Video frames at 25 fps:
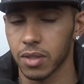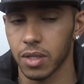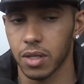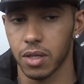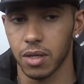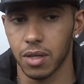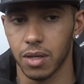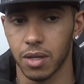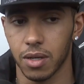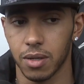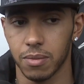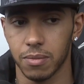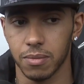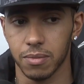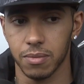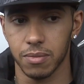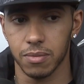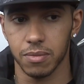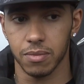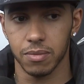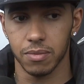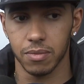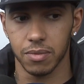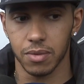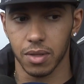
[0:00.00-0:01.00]

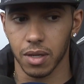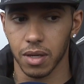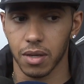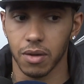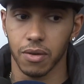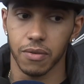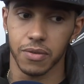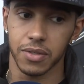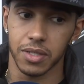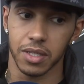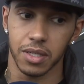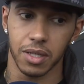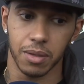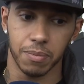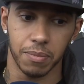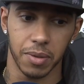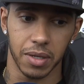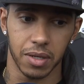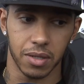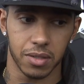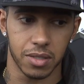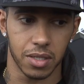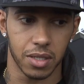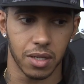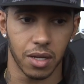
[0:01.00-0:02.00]
They've beaten
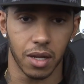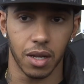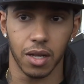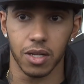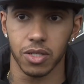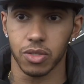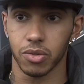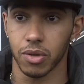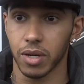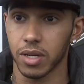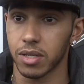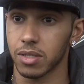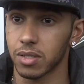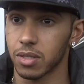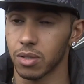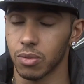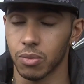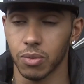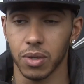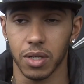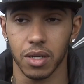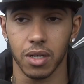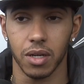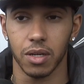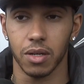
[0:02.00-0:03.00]
us in the last race, so
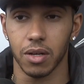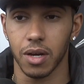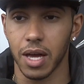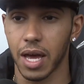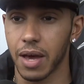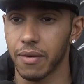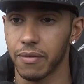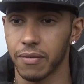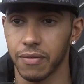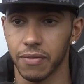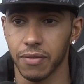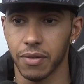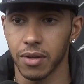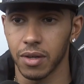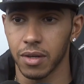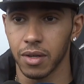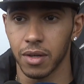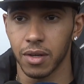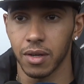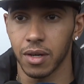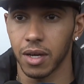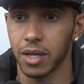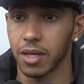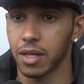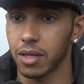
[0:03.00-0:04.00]
we cannot have
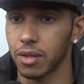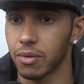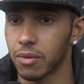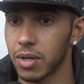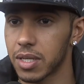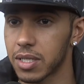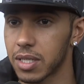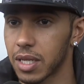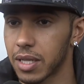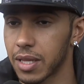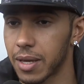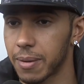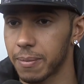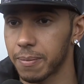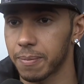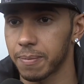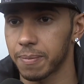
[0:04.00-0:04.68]
another race like that.